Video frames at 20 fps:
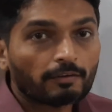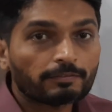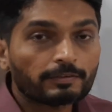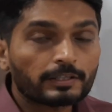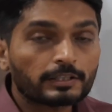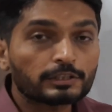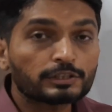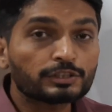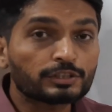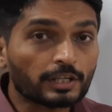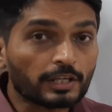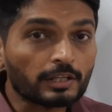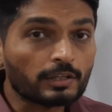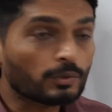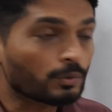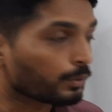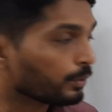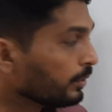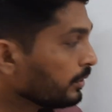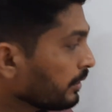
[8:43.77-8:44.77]
after a chain
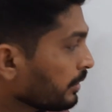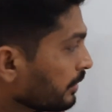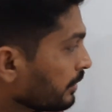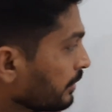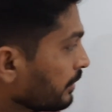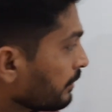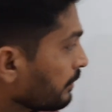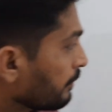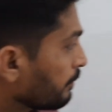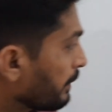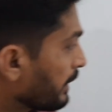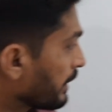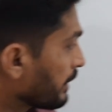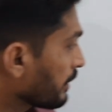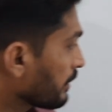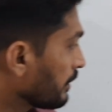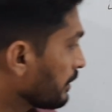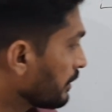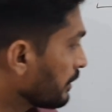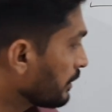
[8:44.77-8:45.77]
rule,
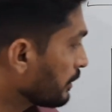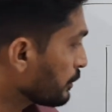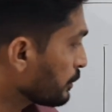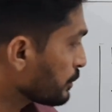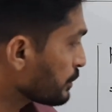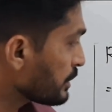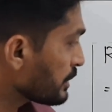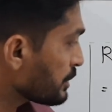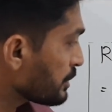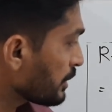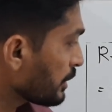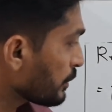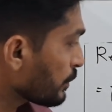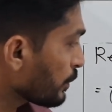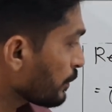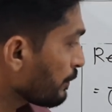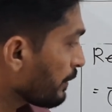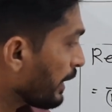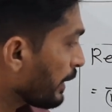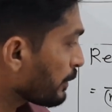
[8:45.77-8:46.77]
using chain
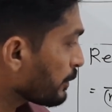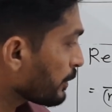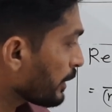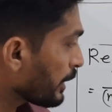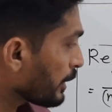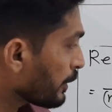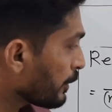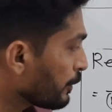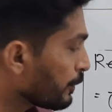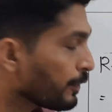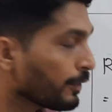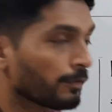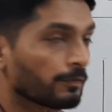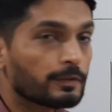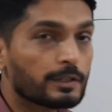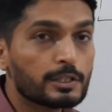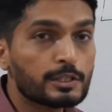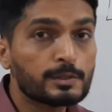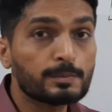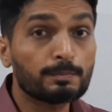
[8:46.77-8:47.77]
rule, we have to take derivative
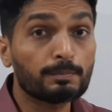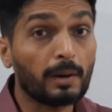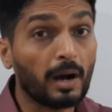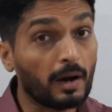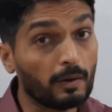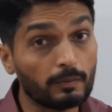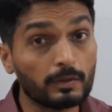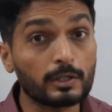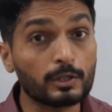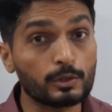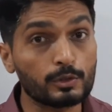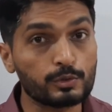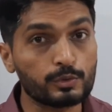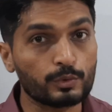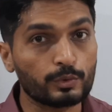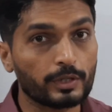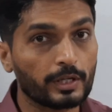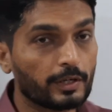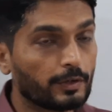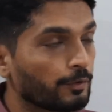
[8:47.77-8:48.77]
of this power
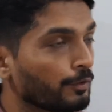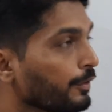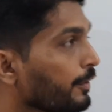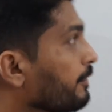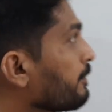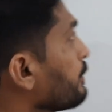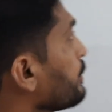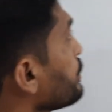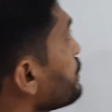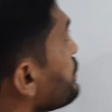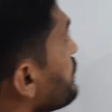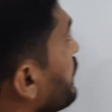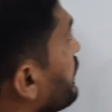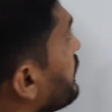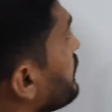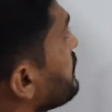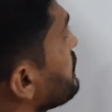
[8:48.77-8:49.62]
also. Derivative of 2z